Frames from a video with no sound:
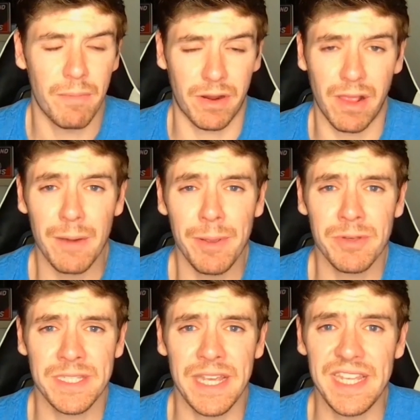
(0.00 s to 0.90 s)
But a lot of
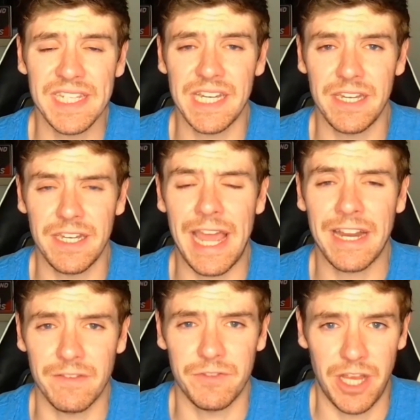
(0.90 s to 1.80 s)
people say he's an
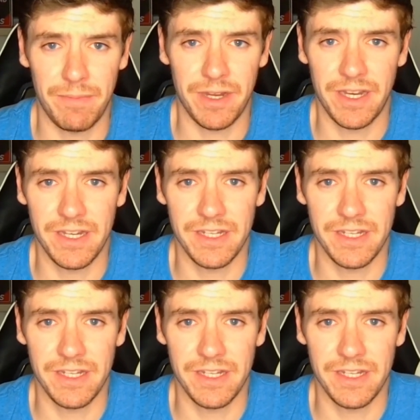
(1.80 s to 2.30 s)
inactive champion,